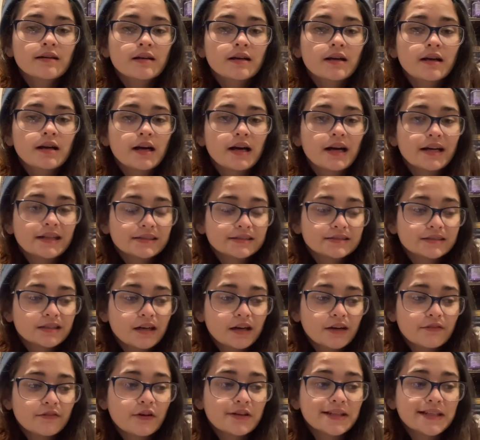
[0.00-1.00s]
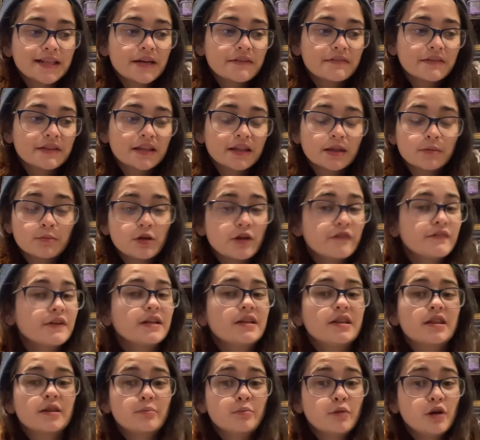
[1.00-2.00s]
And I've only ever seen the movie.
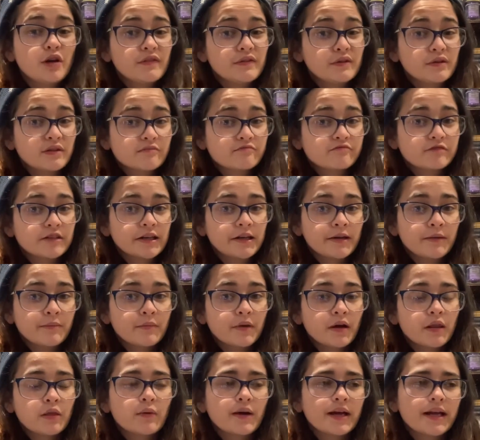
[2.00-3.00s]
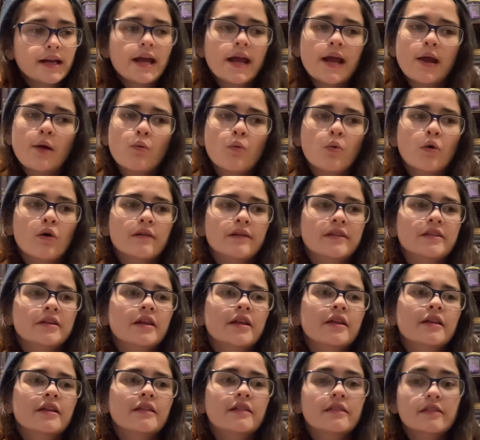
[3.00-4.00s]
The movie was brilliant, by the way. It was
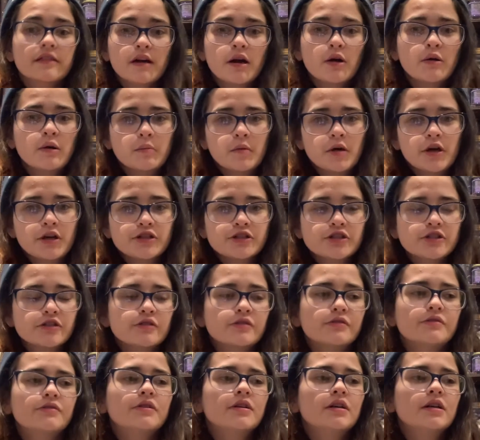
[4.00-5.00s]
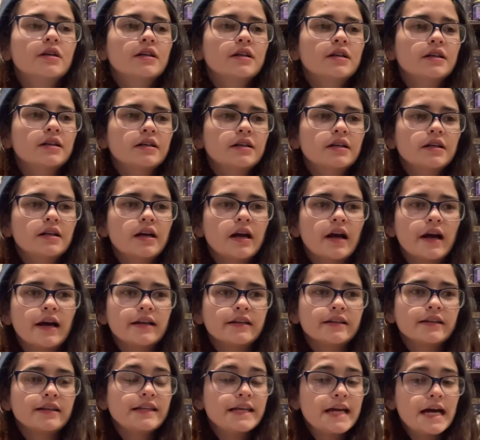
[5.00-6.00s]
so emotional,
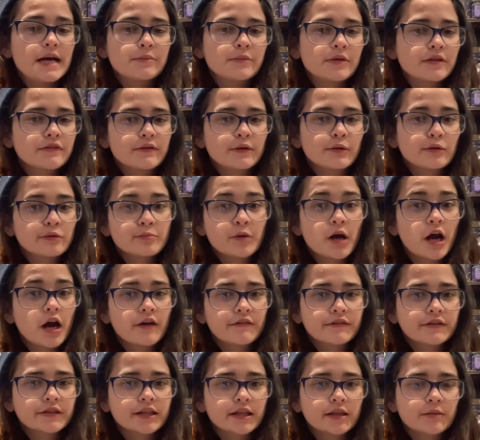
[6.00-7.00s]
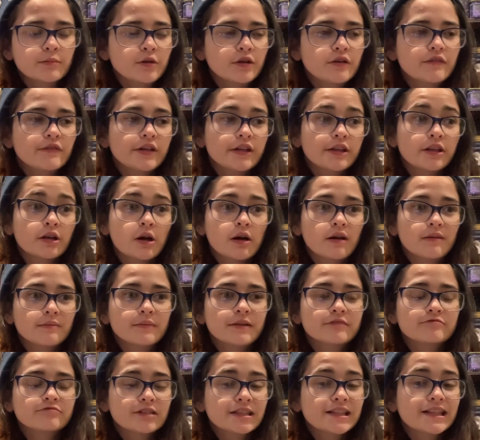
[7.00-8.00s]
and the atmosphere was perfect in the movie, so I'm
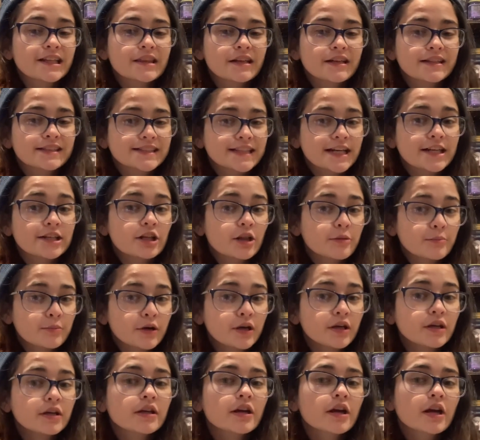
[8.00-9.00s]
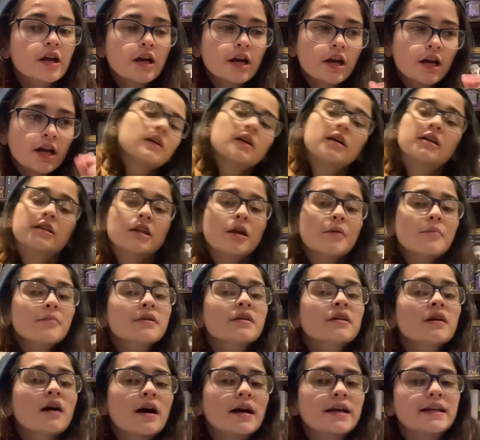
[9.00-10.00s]
really excited to get to the book. Number
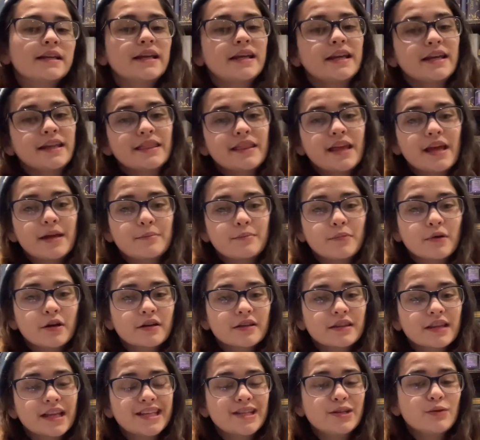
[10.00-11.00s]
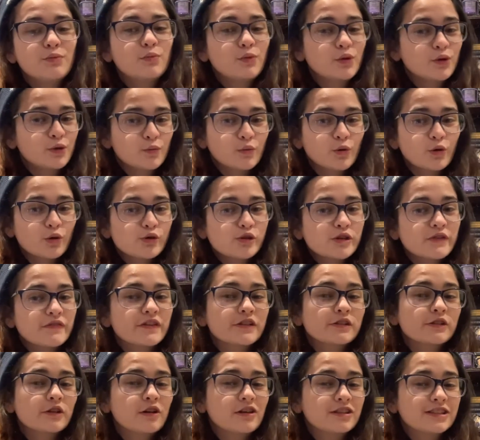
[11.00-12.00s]
9 is a book that you wouldn't watch if
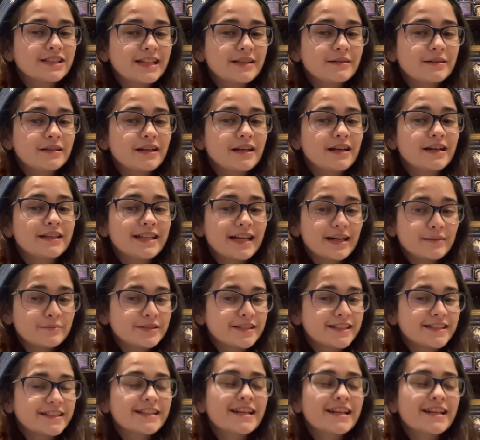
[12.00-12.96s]
it got adapted.